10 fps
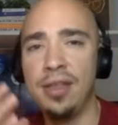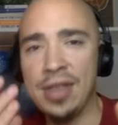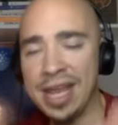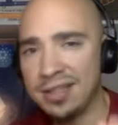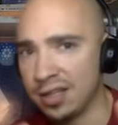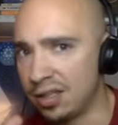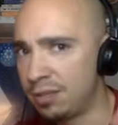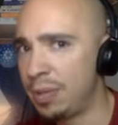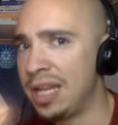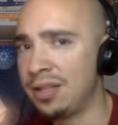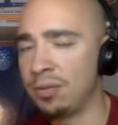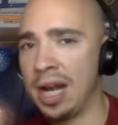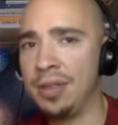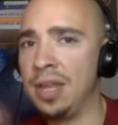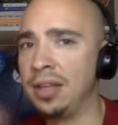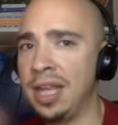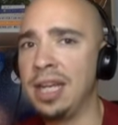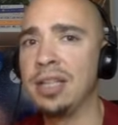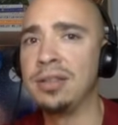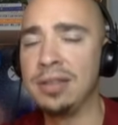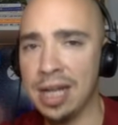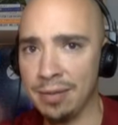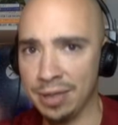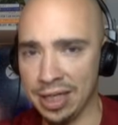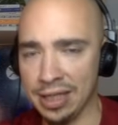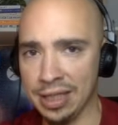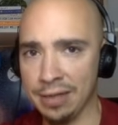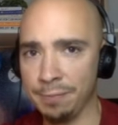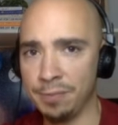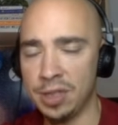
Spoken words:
That is a space where I think they can dominate in.